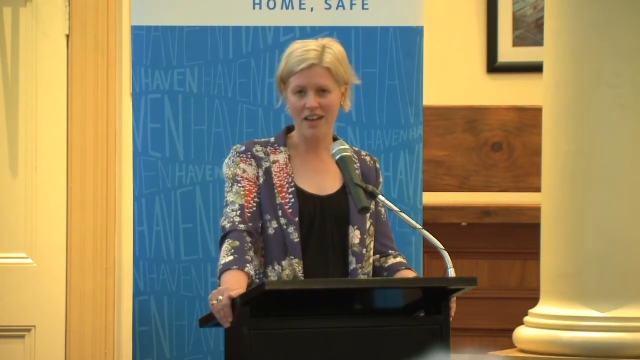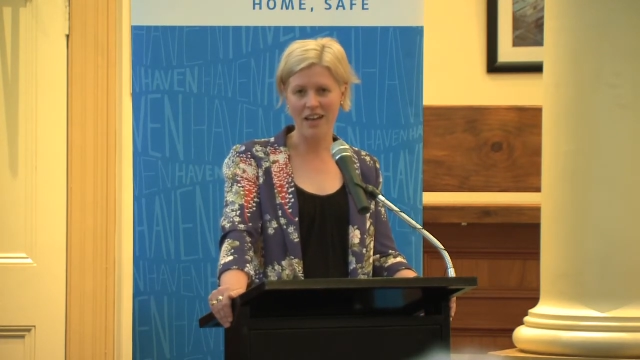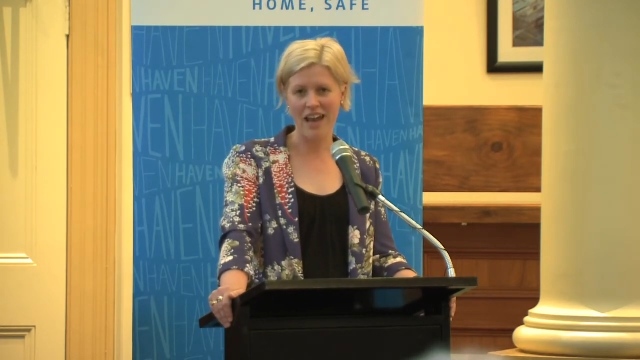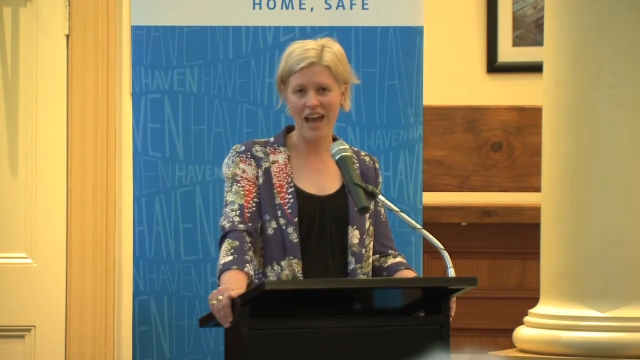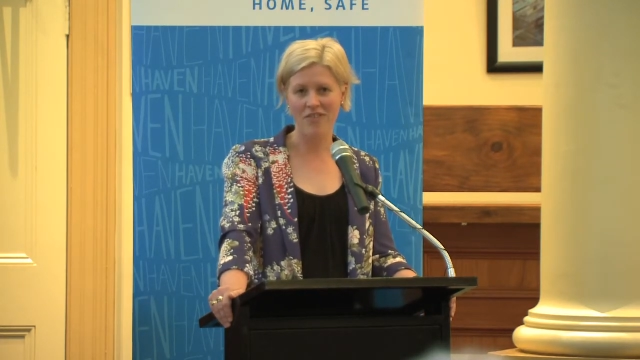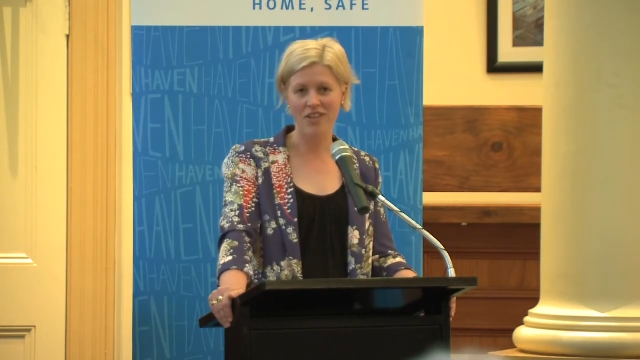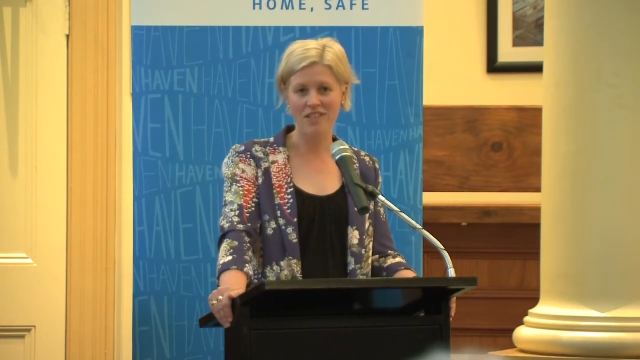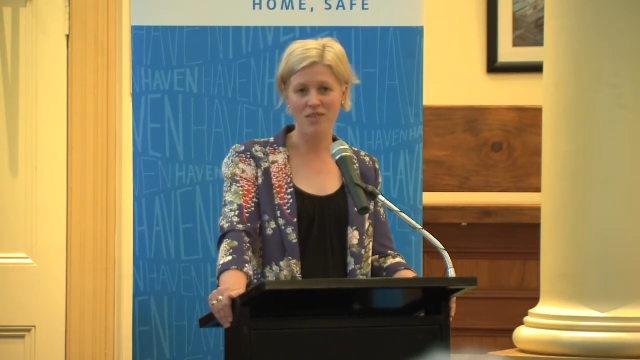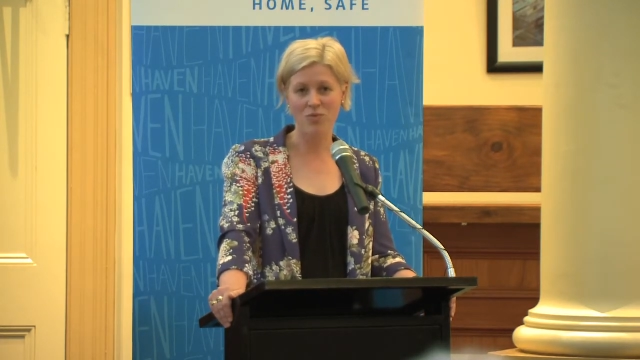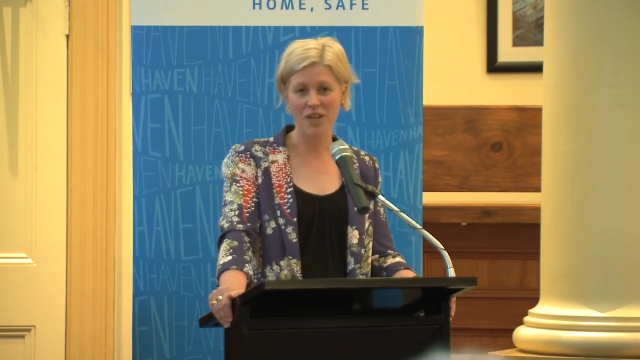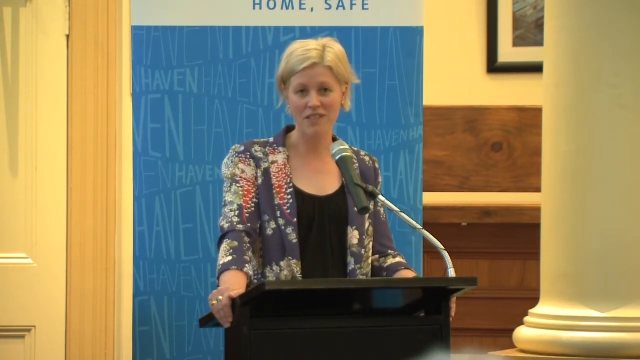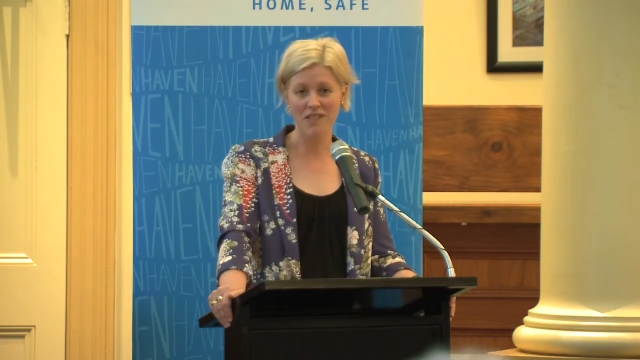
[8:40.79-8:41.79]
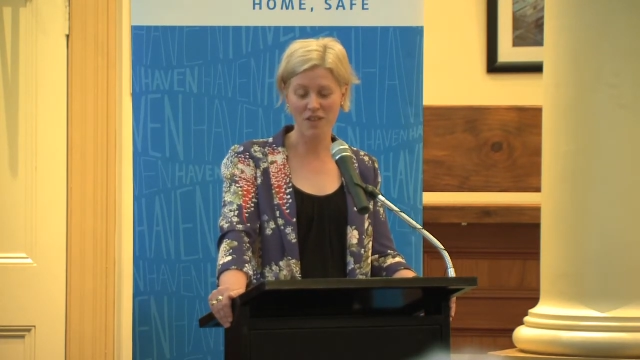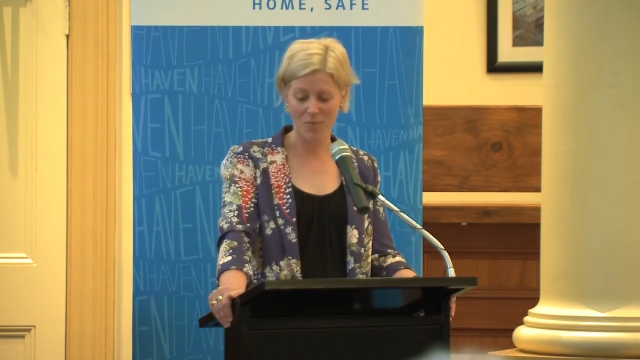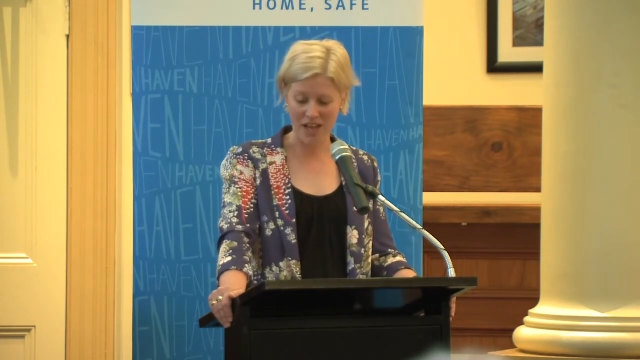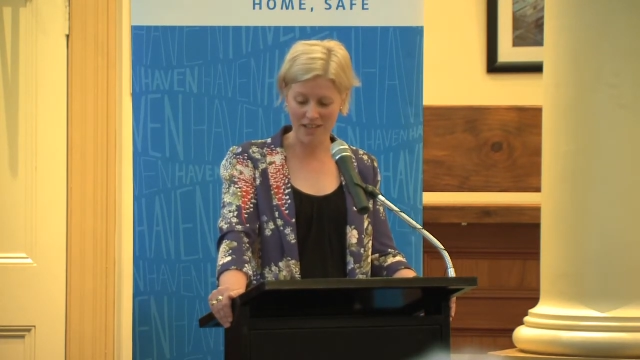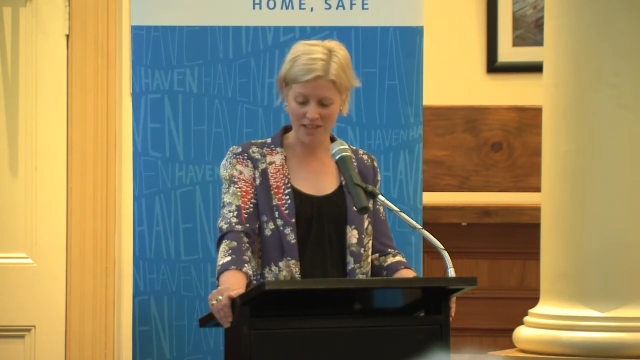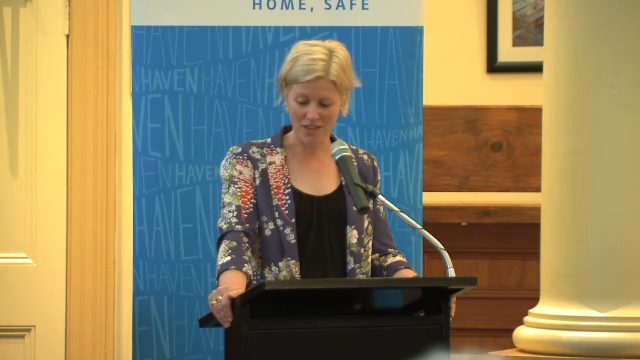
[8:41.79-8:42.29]
and have it as a one-stop
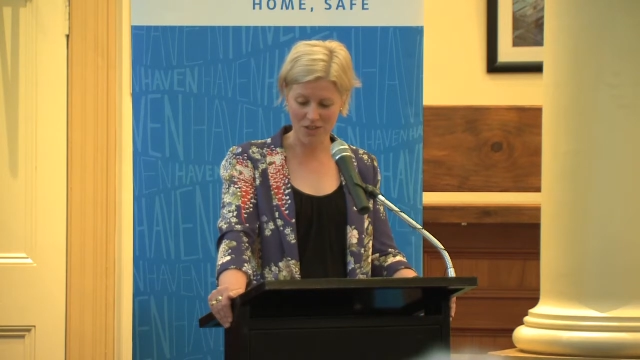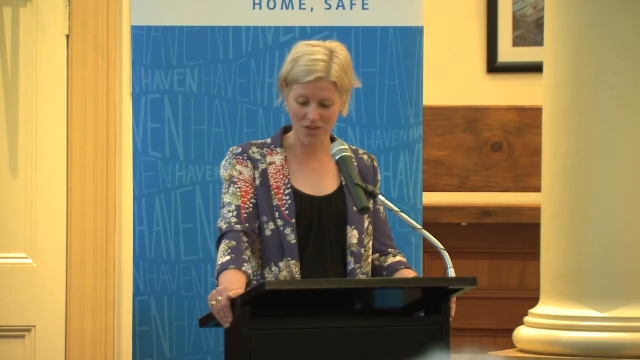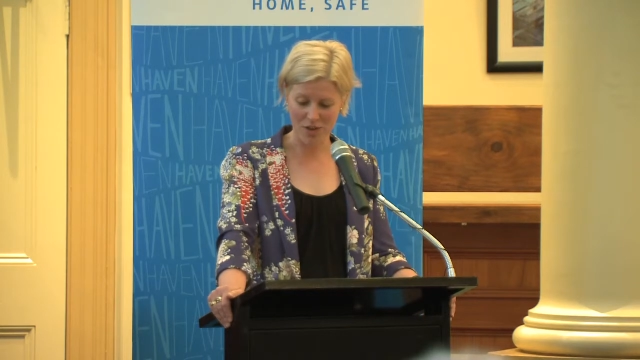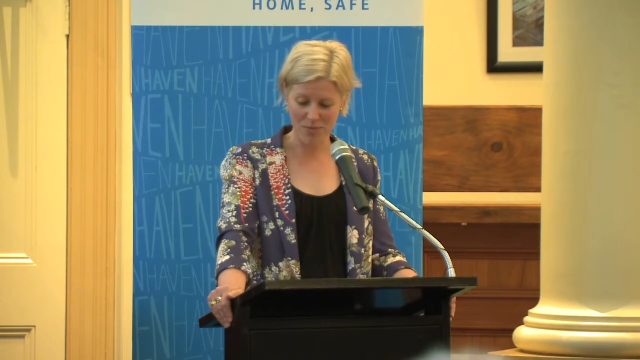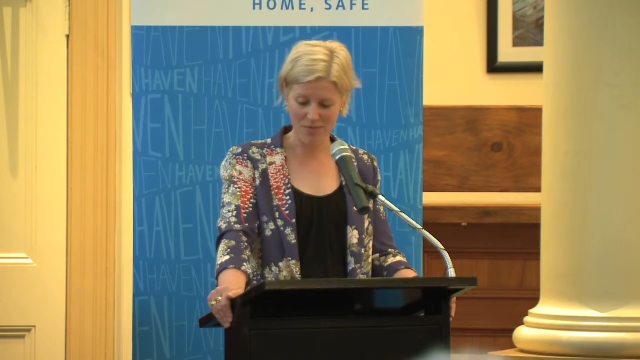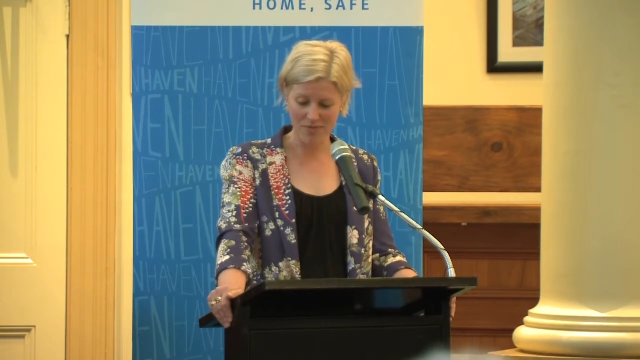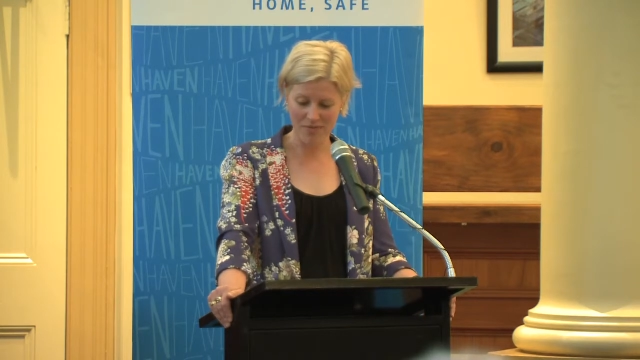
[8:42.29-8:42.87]
housing shop.